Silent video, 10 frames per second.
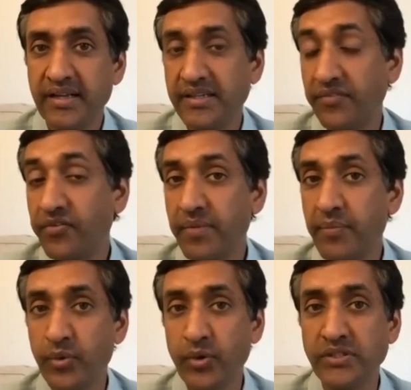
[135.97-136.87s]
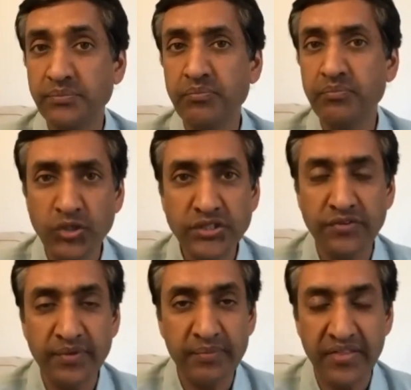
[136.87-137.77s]
different members. Most
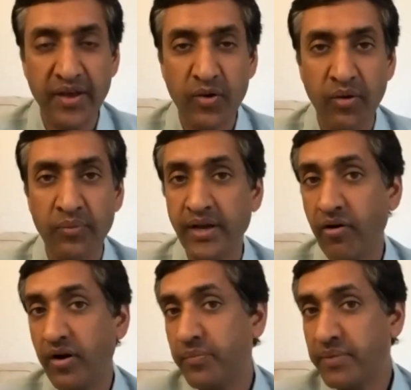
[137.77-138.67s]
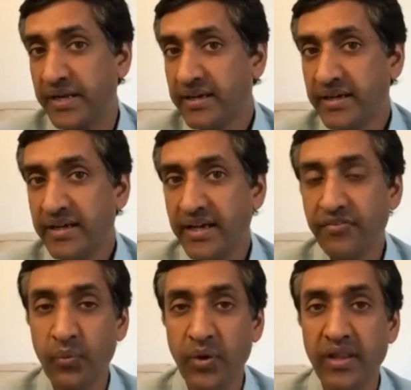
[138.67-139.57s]
of them I think already are, but
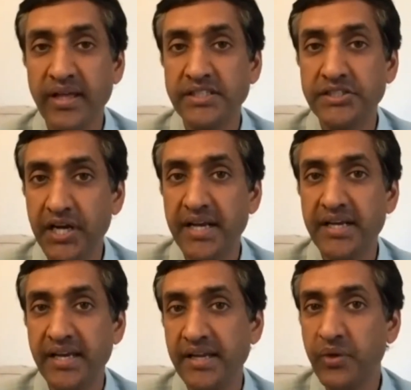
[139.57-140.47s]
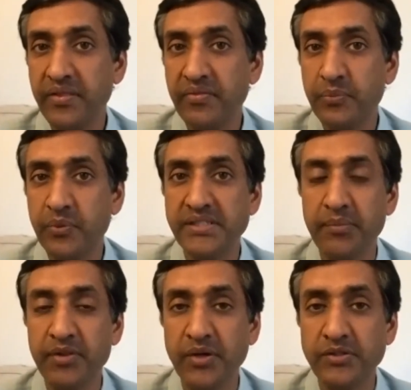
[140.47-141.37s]
if you're willing to check in with
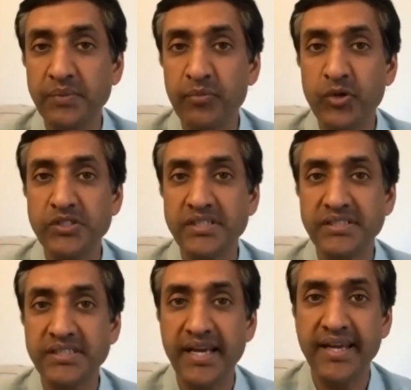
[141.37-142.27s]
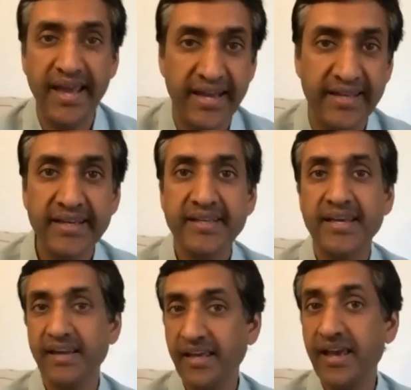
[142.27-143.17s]
some of those members and say, hey,
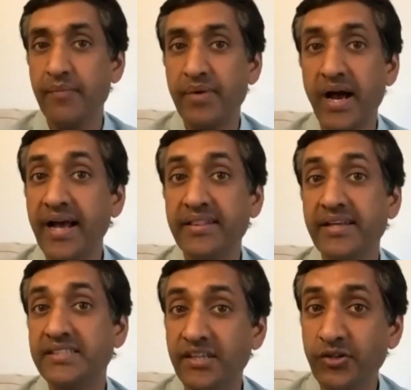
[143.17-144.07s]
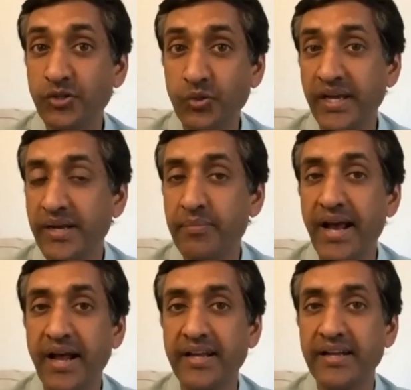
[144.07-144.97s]
can you get behind this? Can you tweet
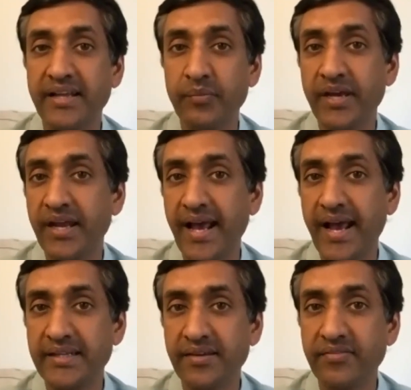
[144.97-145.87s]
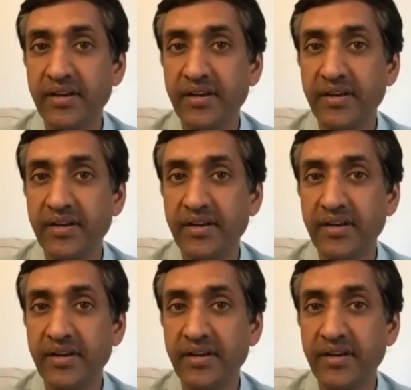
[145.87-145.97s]
about it? Can you be an active?